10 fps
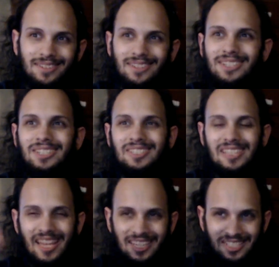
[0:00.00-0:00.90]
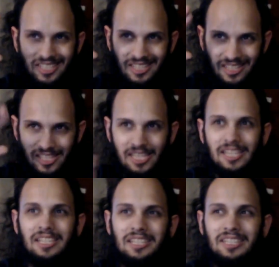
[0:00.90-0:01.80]
Because that is a
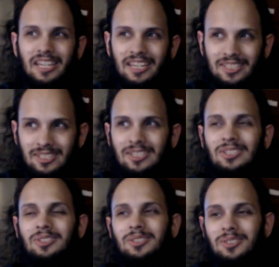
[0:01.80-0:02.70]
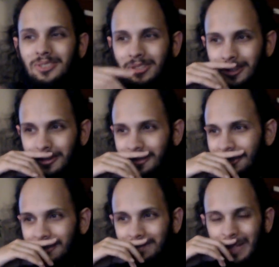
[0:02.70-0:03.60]
thing that exists. Is there
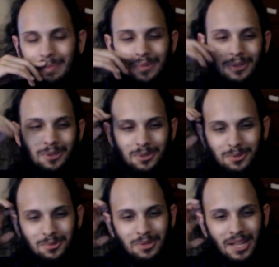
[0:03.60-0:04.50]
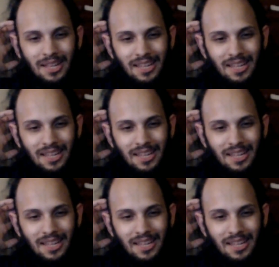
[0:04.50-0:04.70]
people who